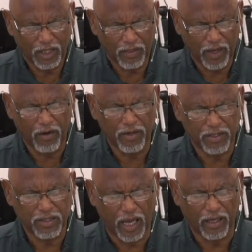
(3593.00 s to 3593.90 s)
And there
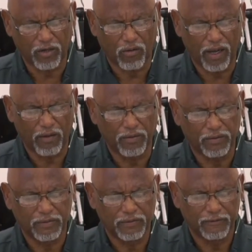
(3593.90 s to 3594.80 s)
is solid ground.
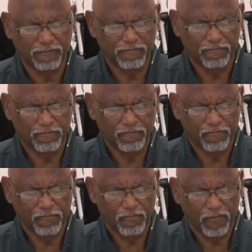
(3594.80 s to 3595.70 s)

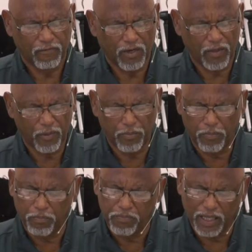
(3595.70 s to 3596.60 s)
Father,
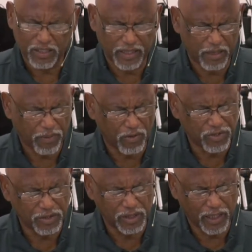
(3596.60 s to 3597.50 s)
bless that
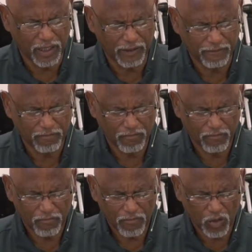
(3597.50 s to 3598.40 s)
person today.
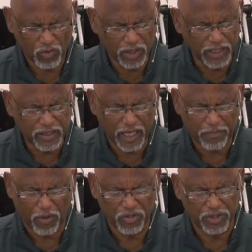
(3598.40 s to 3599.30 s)
Release
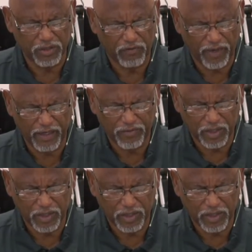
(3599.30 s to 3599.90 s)
that person to faith